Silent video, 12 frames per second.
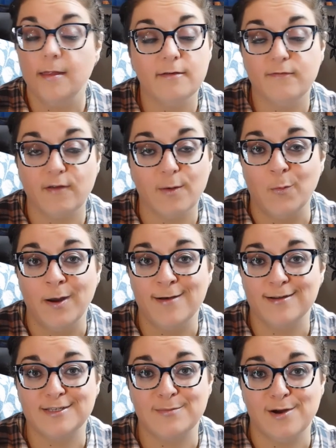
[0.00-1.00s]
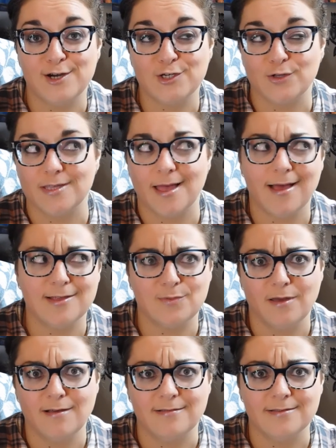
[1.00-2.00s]
from Winners and Marshalls as
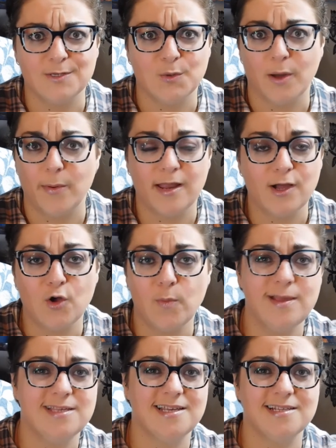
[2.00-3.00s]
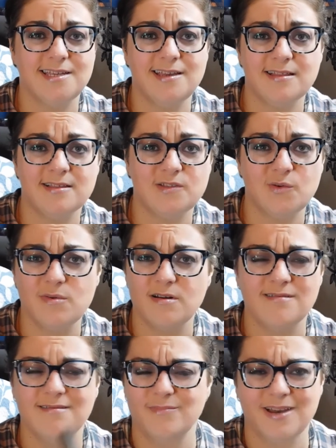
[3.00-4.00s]
well. So why would I go pay $16 at the store?
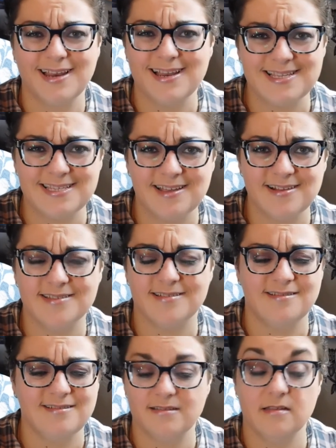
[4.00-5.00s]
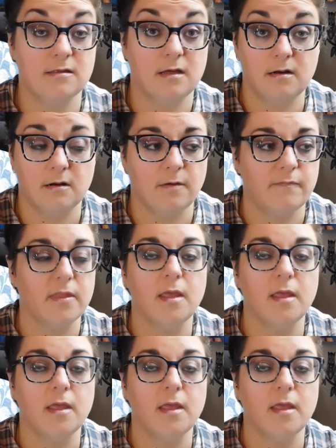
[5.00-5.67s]
And it's sex? No, I don't know.